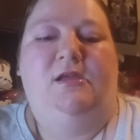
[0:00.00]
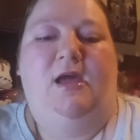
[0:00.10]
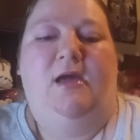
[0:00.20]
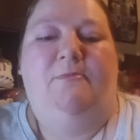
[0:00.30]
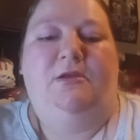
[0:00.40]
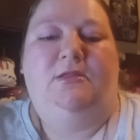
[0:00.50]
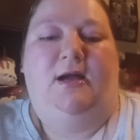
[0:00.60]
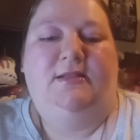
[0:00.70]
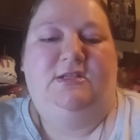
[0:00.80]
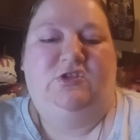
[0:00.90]
at Big
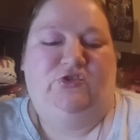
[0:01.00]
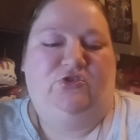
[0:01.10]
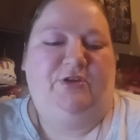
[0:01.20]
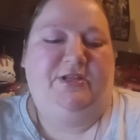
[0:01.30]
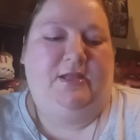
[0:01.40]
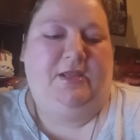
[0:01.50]
Lots it's three ninety